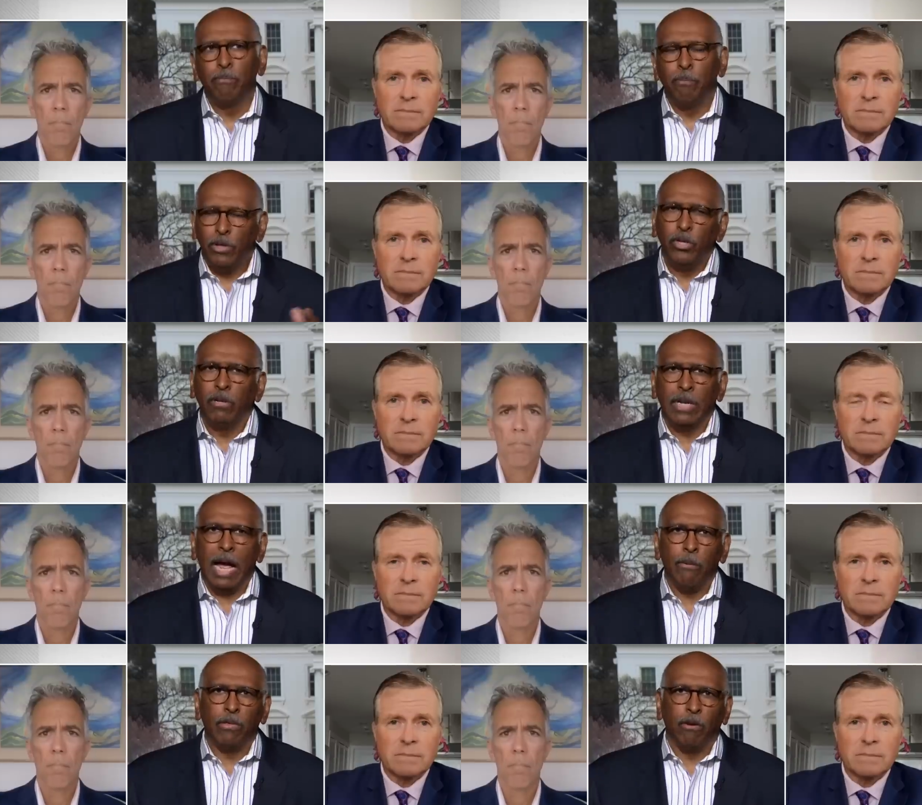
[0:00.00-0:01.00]
Speaker 1: But you're a
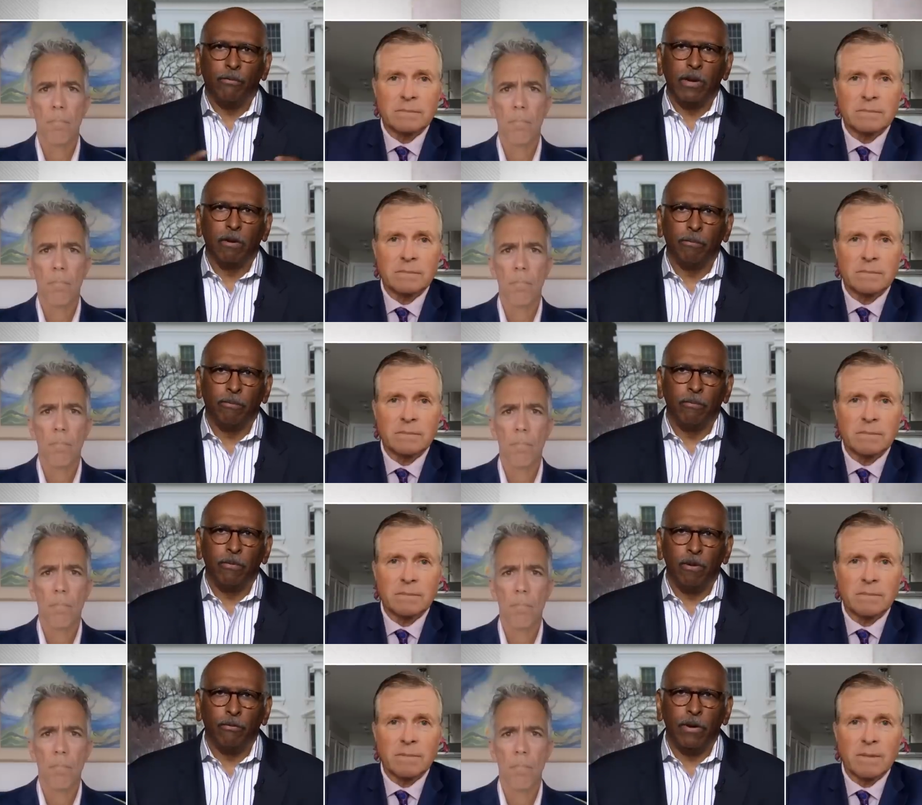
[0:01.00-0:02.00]
guy with your finger,
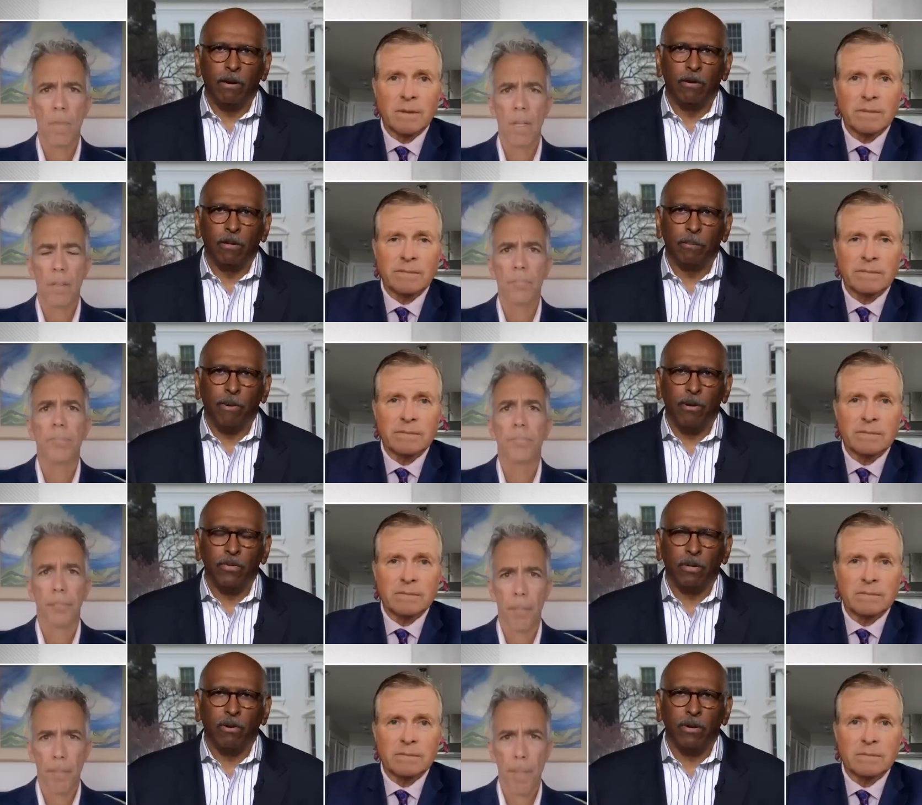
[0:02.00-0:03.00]
your finger on the
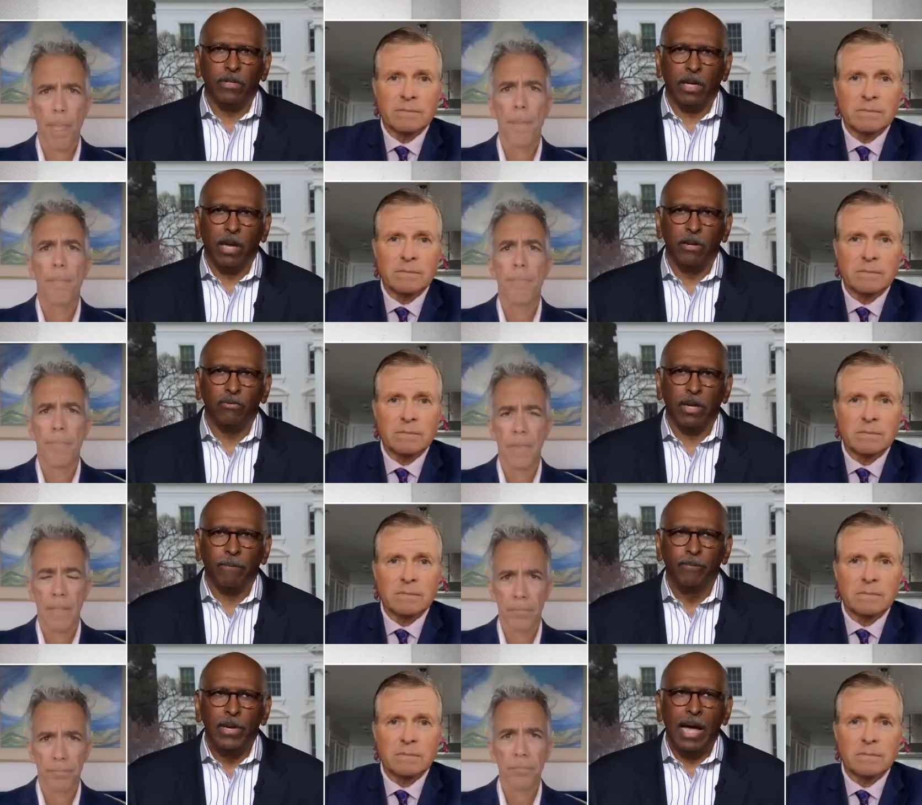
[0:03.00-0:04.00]
pulse across the
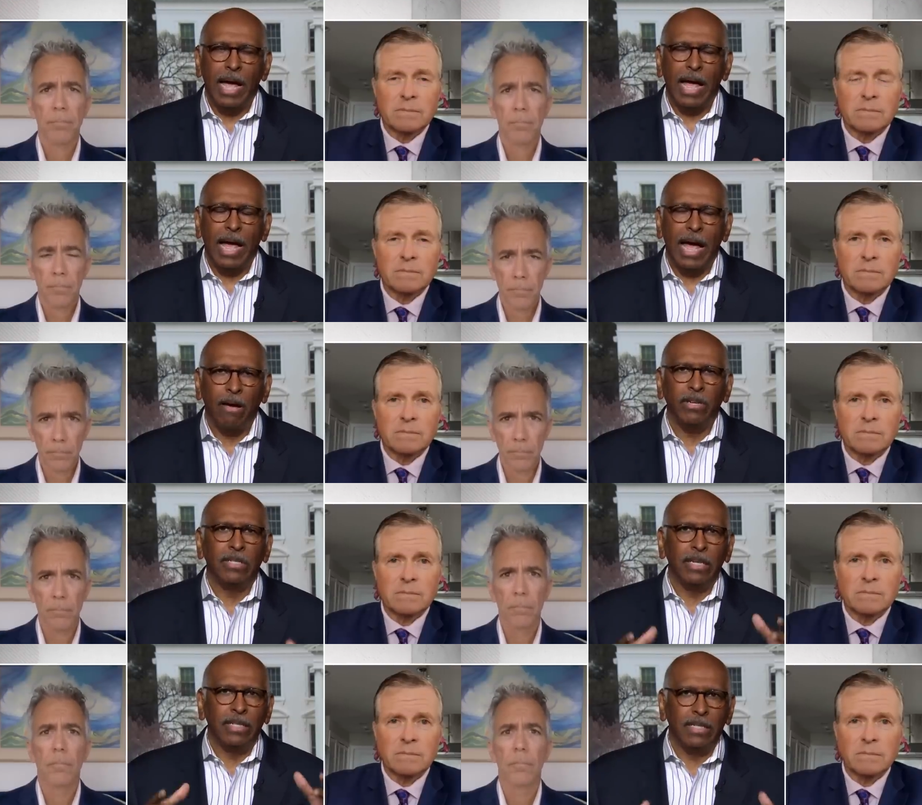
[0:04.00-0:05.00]
country. How
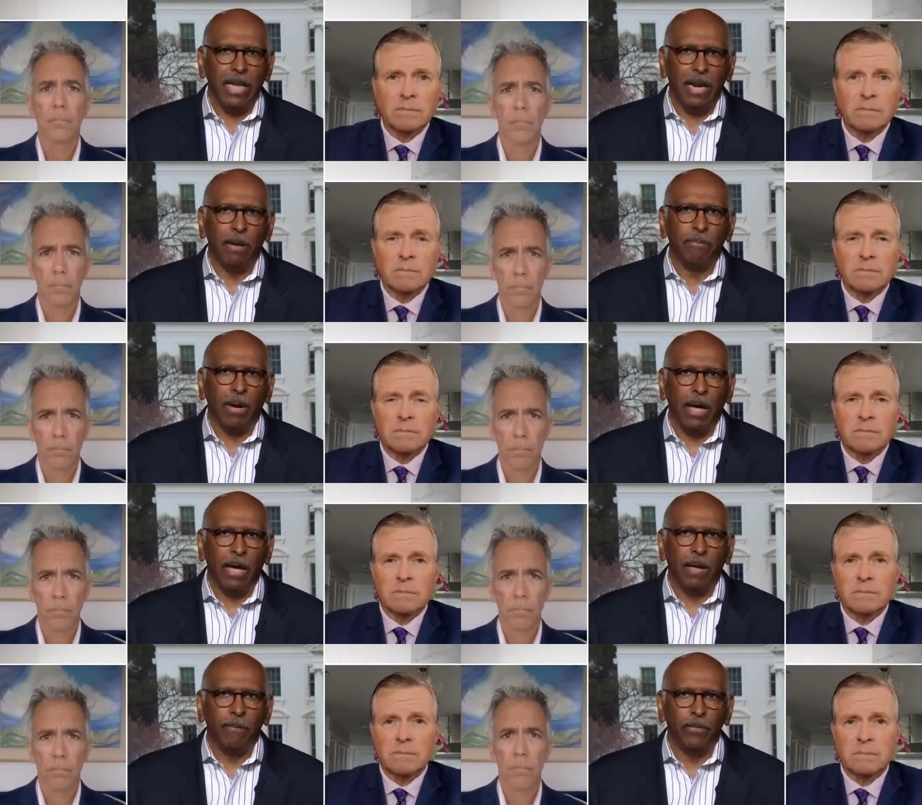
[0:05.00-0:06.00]
does this set up, um,